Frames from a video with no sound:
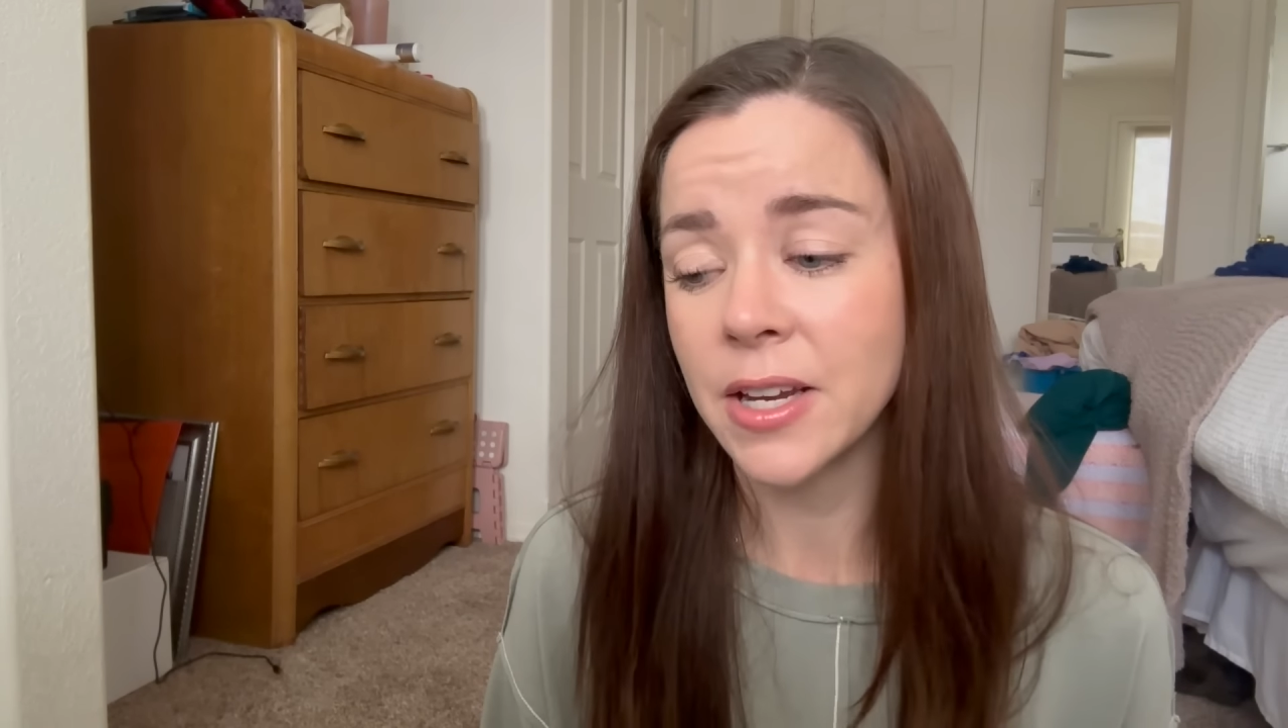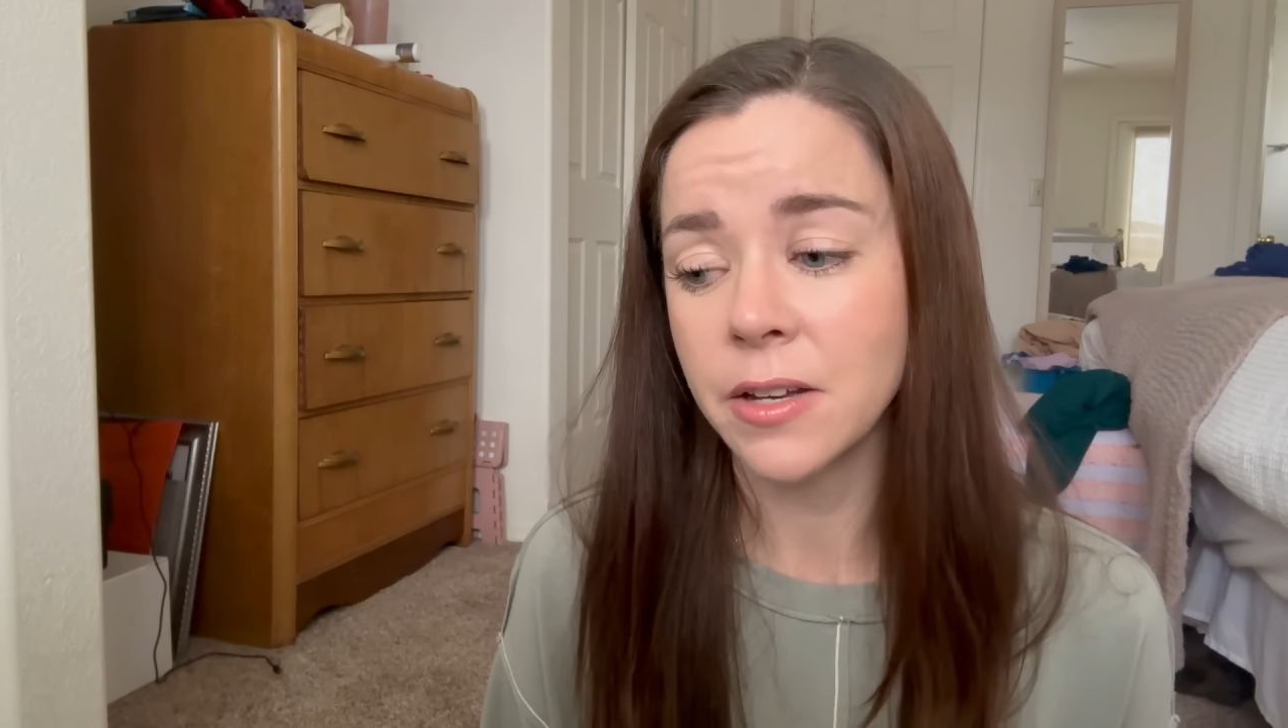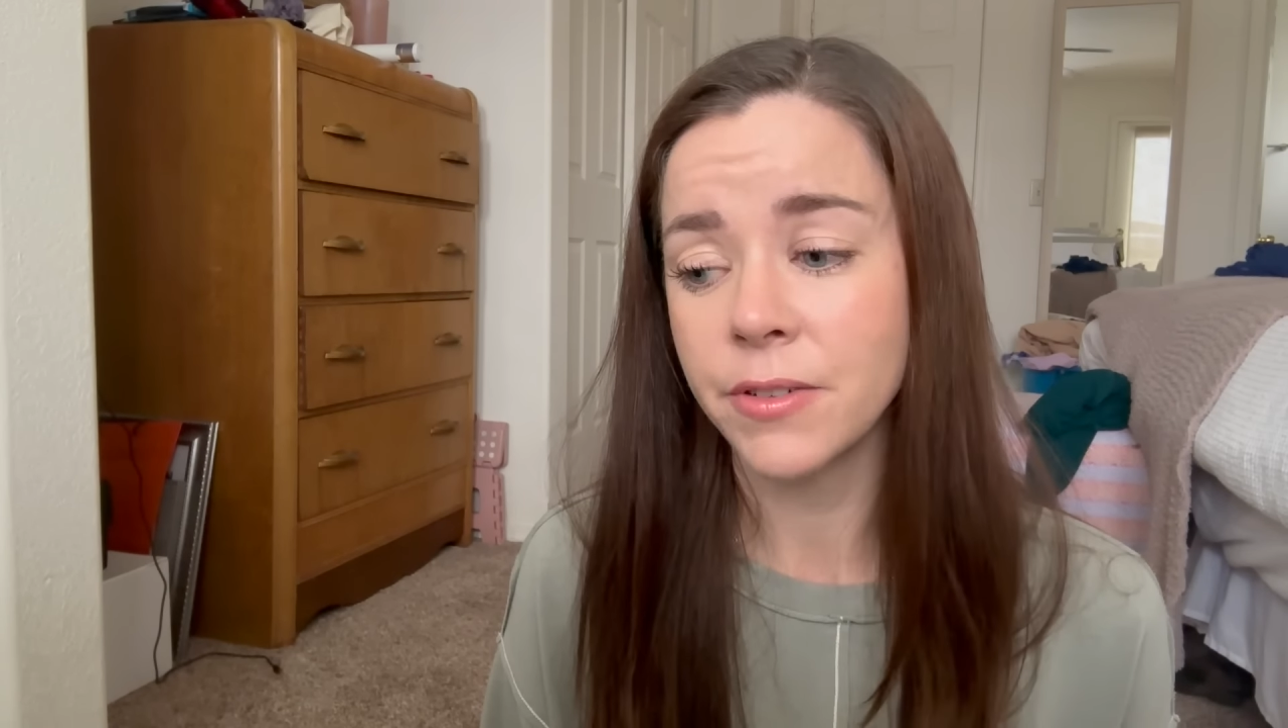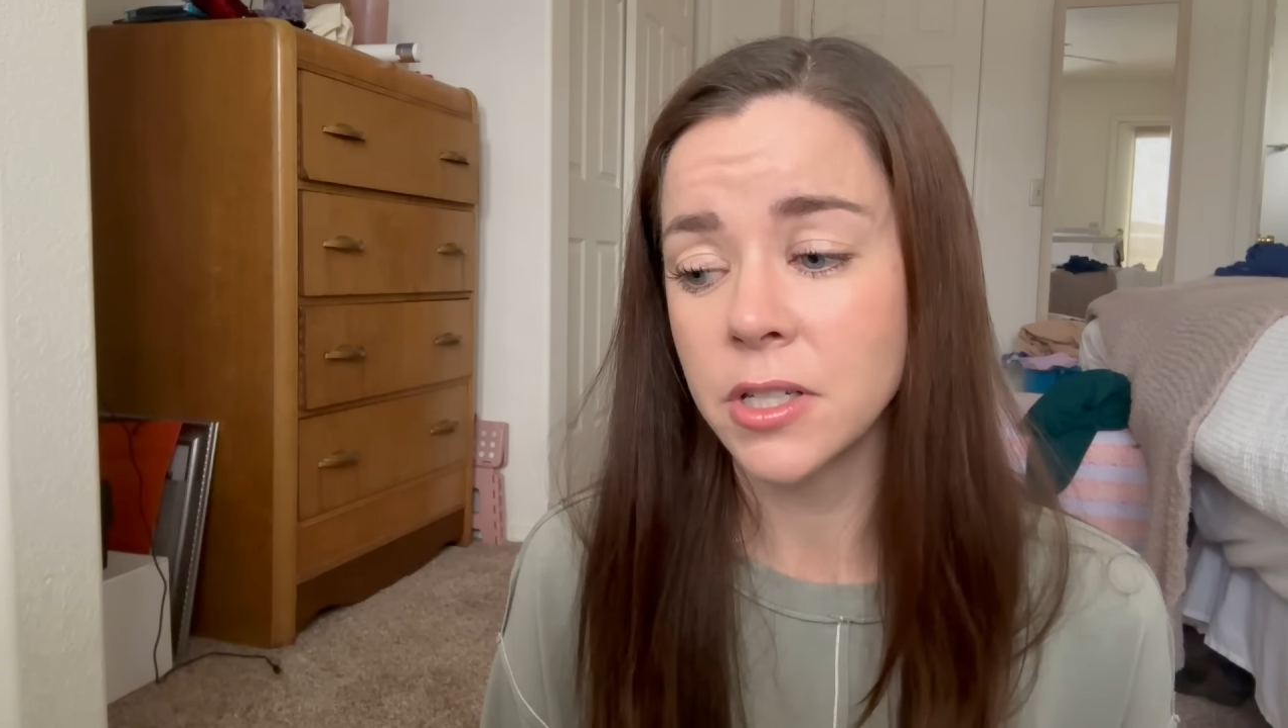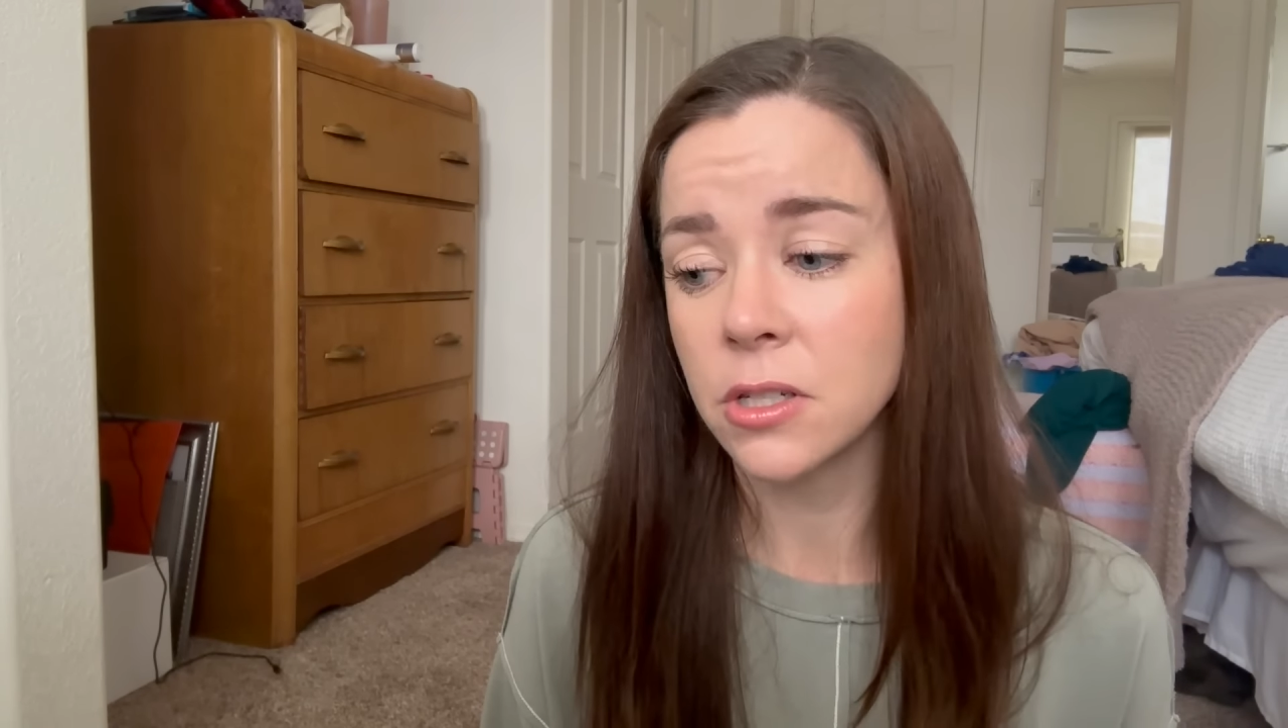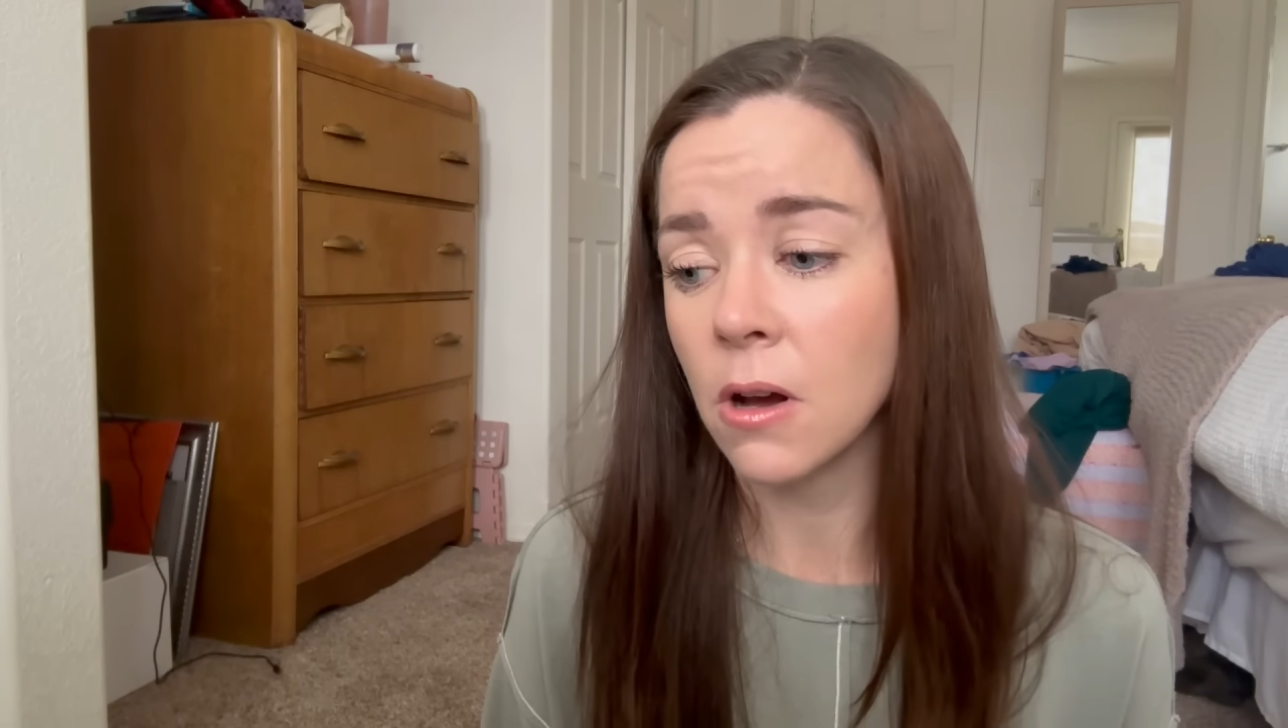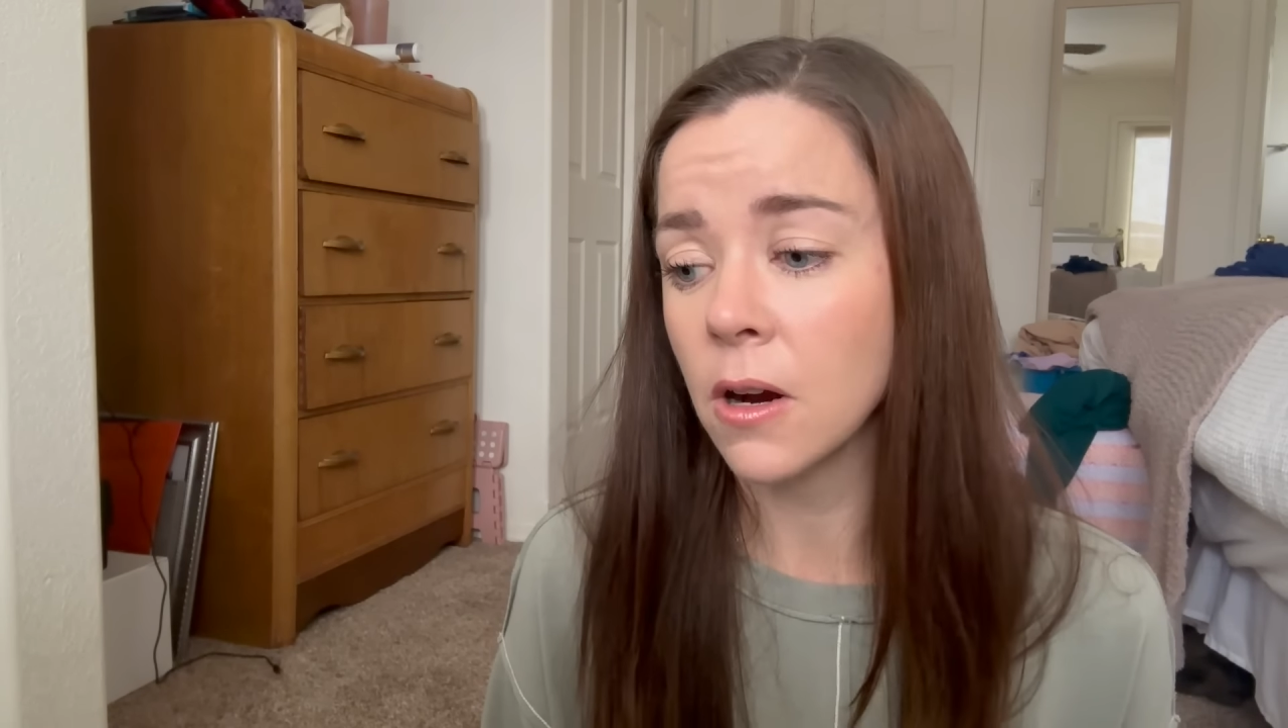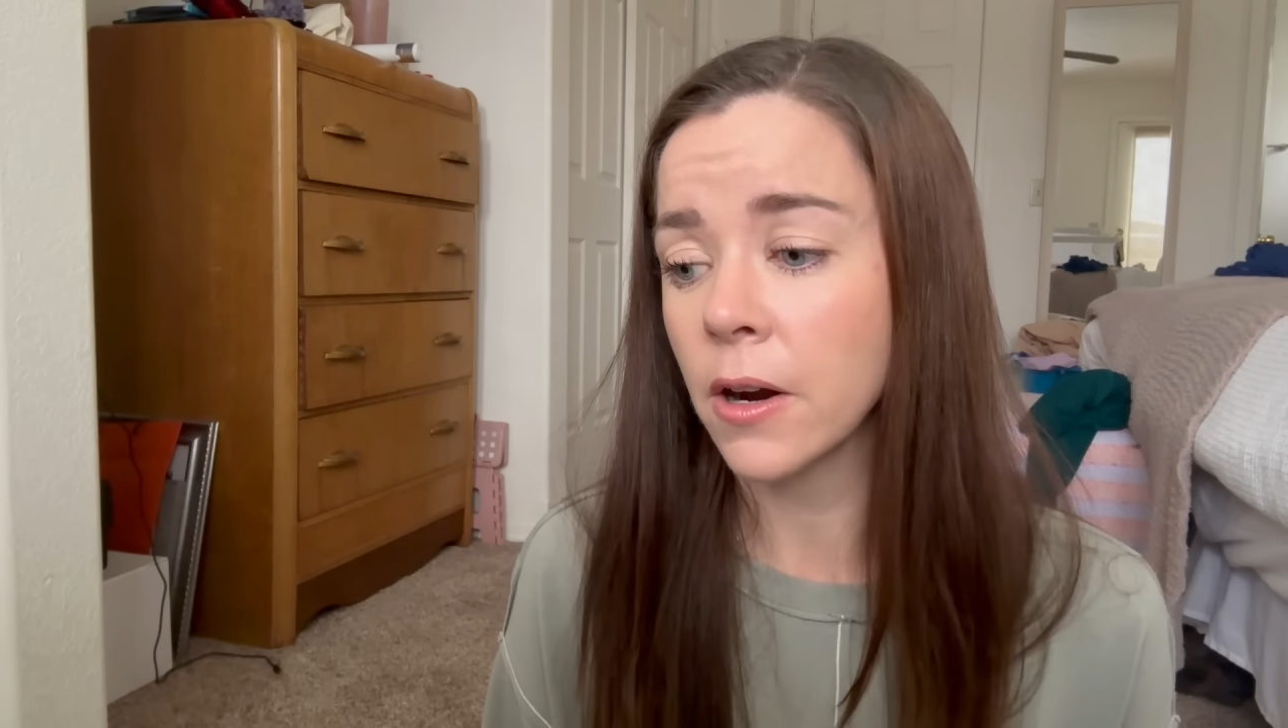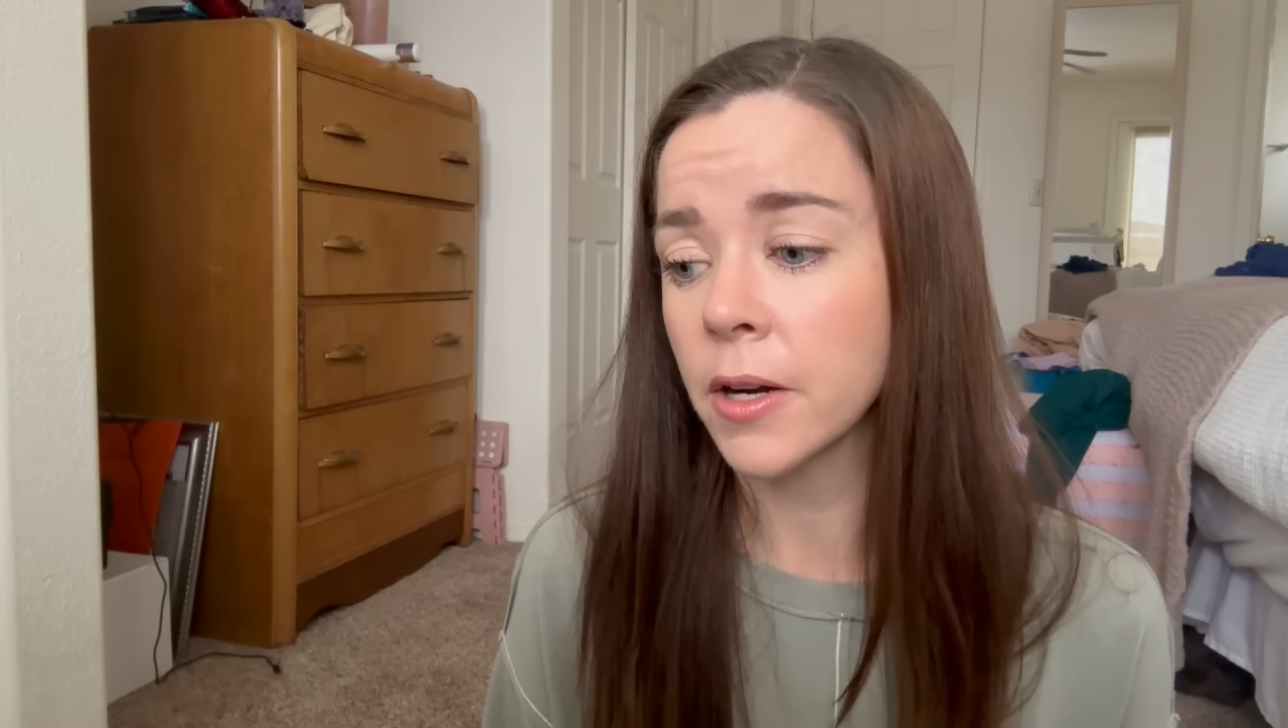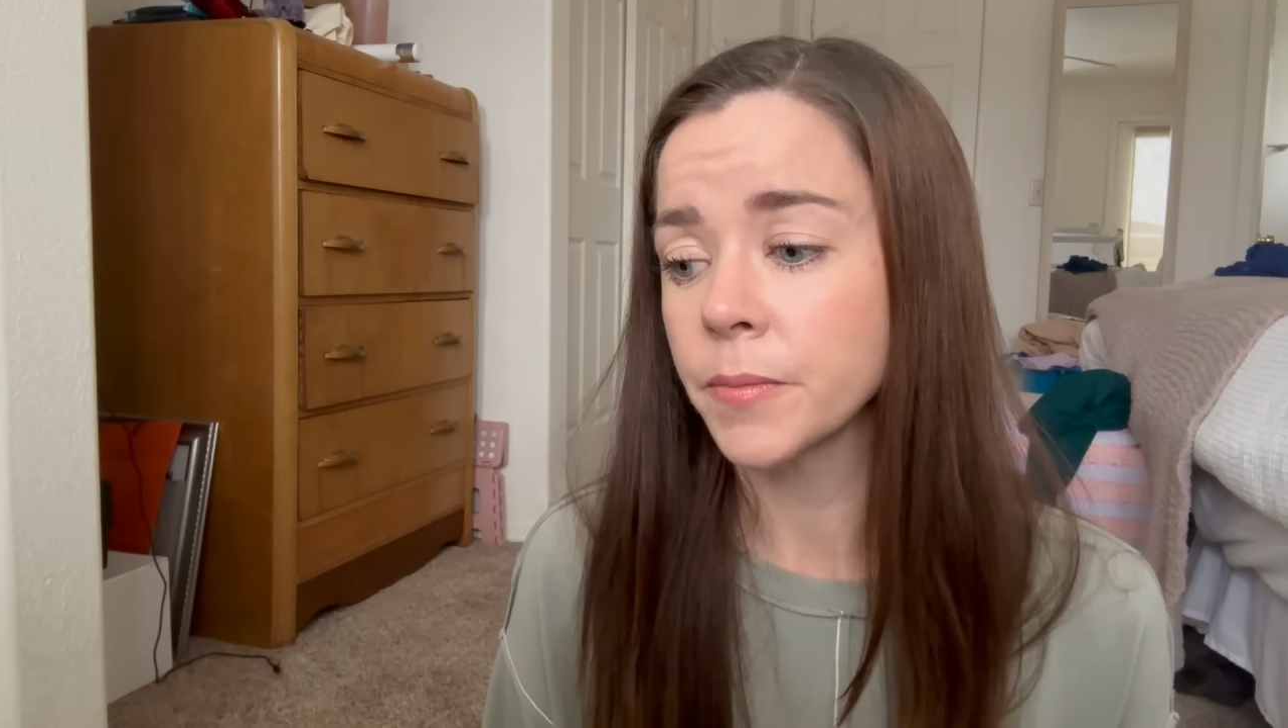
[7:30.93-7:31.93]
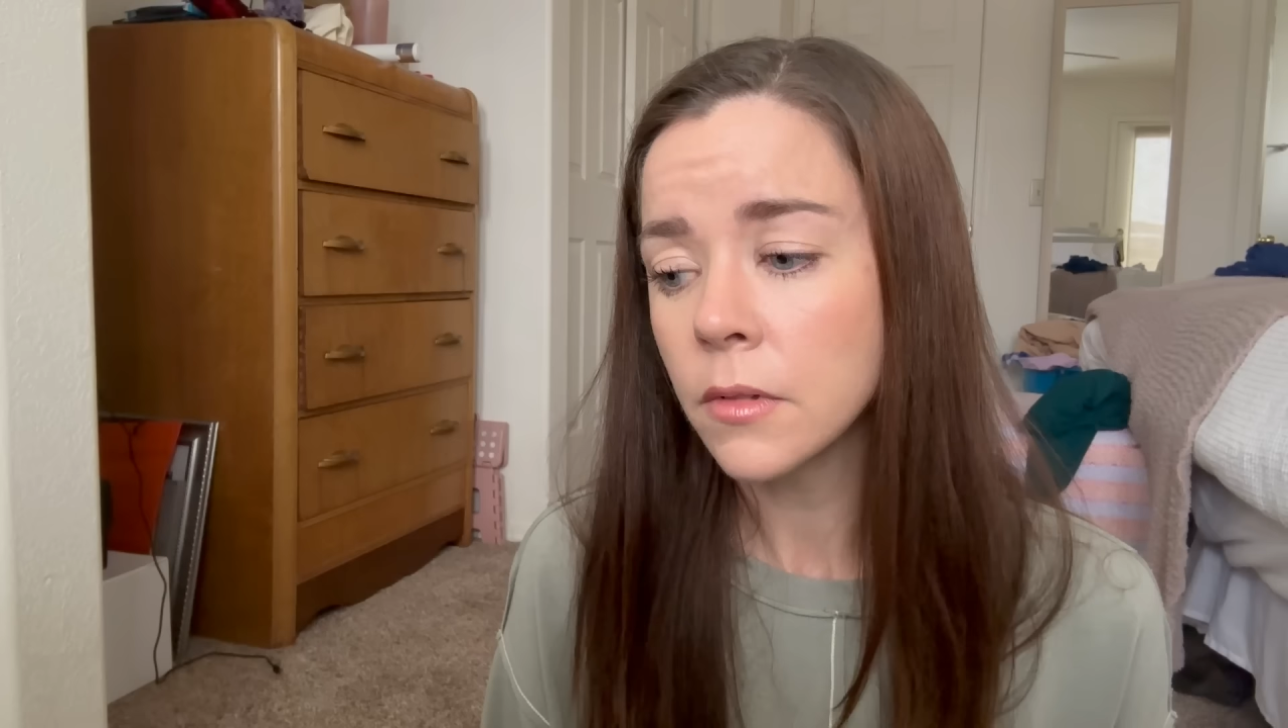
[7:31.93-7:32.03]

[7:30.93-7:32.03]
of us are.